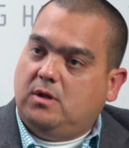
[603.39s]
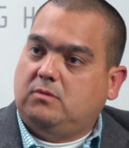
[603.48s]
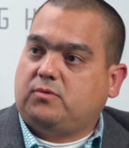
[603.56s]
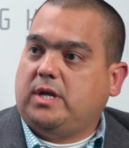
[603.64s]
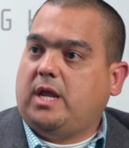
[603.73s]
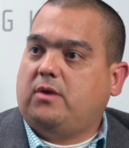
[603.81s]
Well,
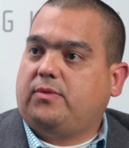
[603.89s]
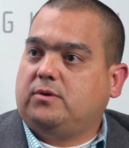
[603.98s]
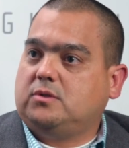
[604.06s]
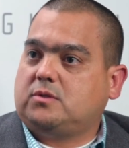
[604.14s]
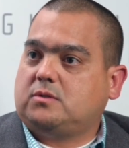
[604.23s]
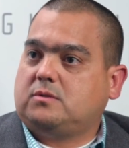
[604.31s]
right now
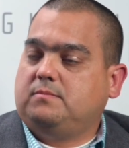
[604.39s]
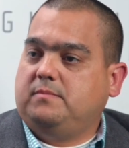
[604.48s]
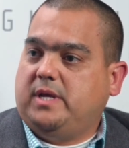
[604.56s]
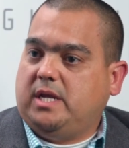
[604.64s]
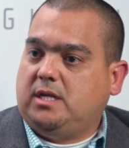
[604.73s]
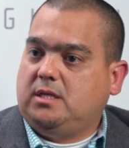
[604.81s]
there's
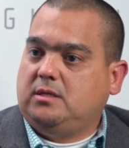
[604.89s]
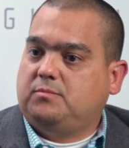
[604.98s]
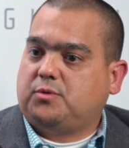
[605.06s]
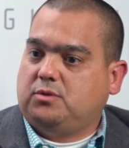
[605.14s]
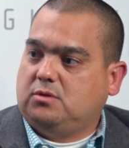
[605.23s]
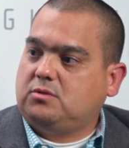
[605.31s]
many
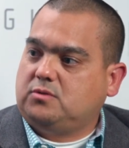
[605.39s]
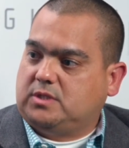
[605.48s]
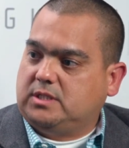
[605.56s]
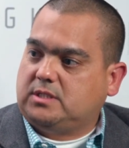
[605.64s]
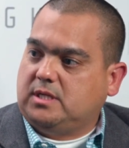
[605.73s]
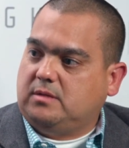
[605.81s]
production
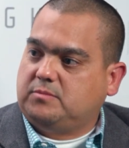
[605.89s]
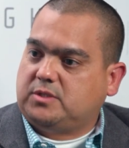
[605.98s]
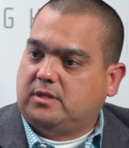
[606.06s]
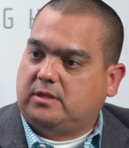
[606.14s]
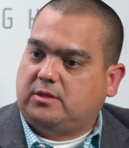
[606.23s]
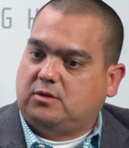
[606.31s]
systems
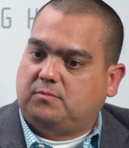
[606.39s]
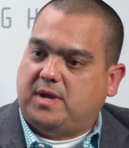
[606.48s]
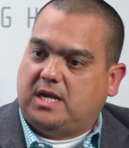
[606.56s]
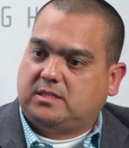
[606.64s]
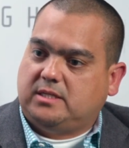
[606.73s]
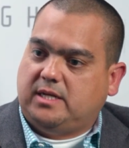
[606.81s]
that they're
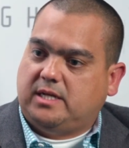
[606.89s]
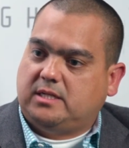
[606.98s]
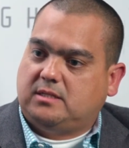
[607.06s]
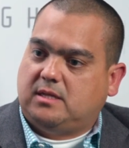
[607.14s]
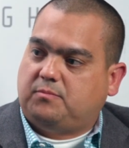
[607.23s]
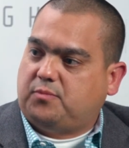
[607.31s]

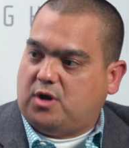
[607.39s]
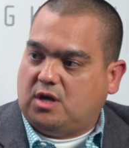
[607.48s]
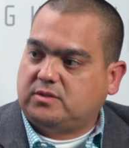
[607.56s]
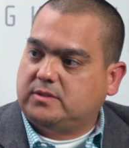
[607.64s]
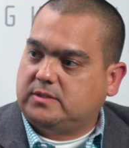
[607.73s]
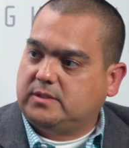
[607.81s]
vaccinated at
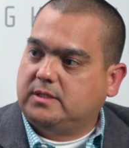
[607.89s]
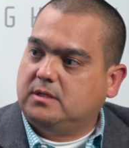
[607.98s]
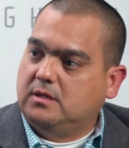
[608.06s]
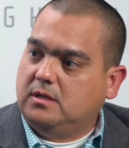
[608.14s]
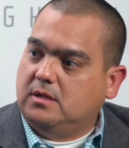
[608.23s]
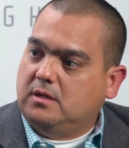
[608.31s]
processing
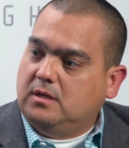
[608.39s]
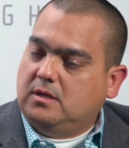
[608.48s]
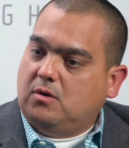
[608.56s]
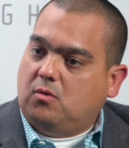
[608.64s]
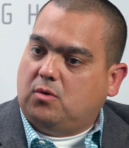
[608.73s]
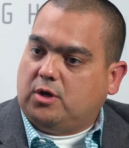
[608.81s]

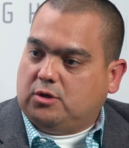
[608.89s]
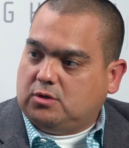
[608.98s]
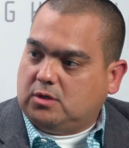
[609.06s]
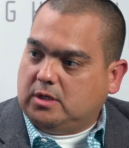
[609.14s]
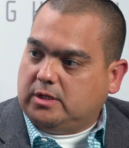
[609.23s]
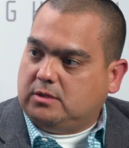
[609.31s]
or
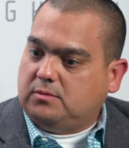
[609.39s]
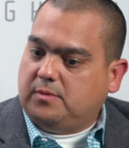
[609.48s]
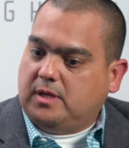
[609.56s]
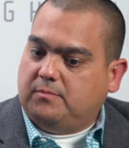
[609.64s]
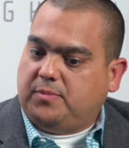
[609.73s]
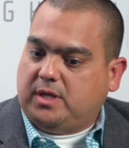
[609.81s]
earlier
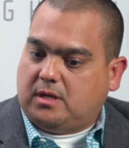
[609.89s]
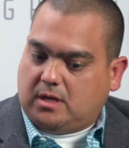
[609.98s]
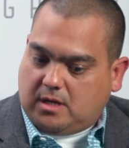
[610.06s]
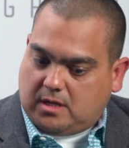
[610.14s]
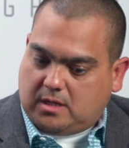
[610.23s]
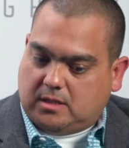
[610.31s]

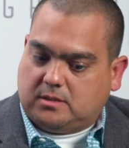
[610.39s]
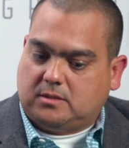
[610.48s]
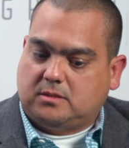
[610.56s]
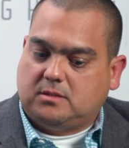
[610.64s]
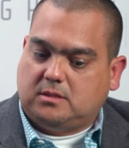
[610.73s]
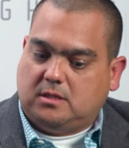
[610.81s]

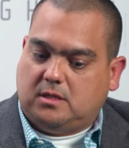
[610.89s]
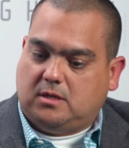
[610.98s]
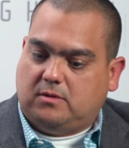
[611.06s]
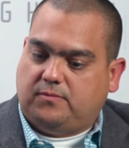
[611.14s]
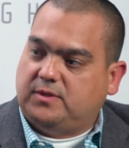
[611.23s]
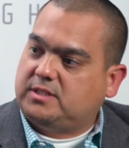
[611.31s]
because
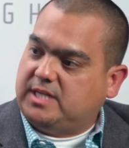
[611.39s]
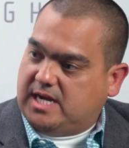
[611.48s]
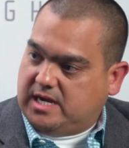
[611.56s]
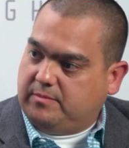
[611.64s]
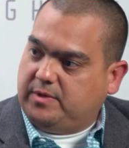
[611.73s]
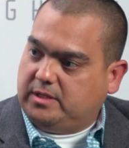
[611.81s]
of the
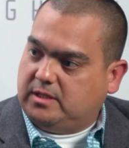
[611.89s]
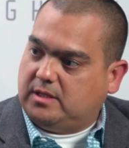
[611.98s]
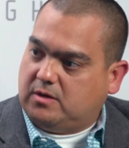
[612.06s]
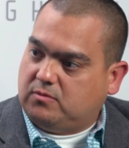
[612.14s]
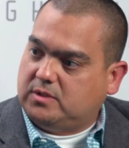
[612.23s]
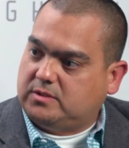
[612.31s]
timing that
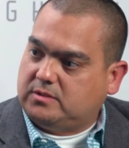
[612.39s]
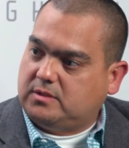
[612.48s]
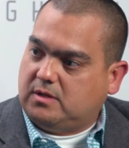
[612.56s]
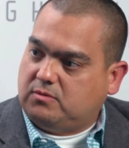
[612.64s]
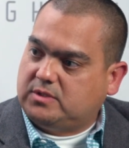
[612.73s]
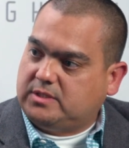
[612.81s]
I was
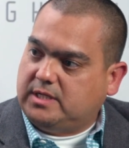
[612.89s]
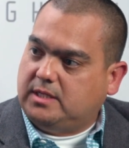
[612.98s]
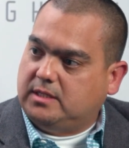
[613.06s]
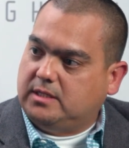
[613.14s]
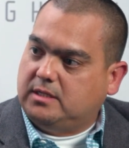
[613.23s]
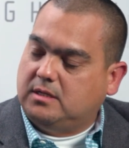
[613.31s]

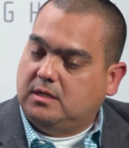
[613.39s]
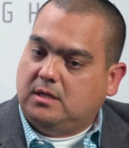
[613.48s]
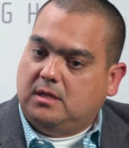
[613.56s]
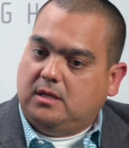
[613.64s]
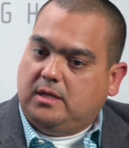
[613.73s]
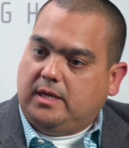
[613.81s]
telling.
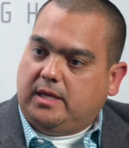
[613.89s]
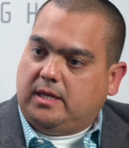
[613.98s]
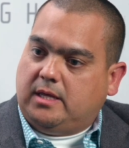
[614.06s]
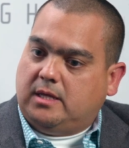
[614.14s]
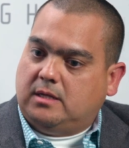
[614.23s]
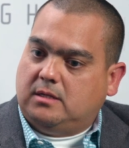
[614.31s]

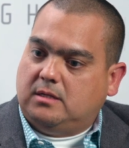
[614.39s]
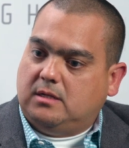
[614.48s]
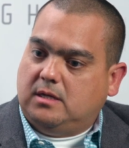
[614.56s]
And